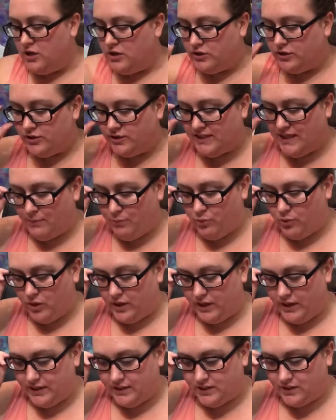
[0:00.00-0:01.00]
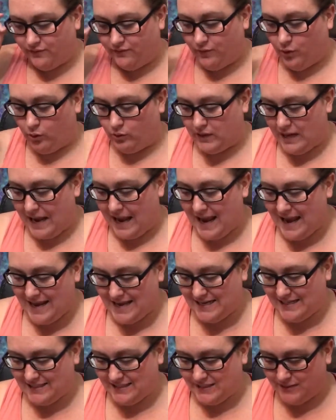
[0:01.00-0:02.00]
So step 1 is to fold
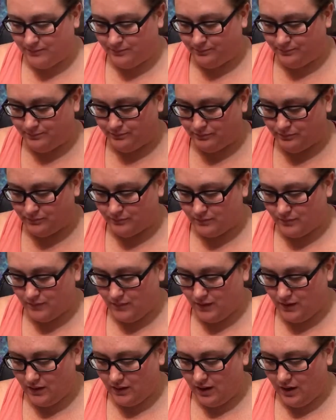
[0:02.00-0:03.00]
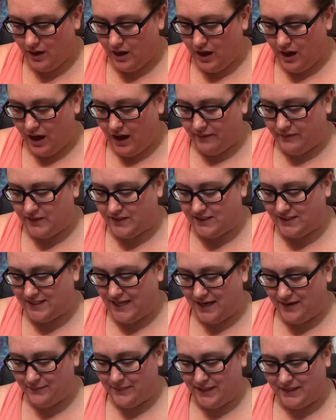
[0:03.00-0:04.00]
8 of the
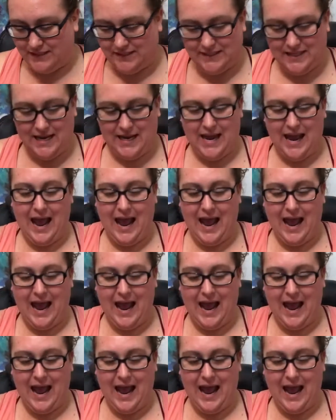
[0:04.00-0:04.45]
segments in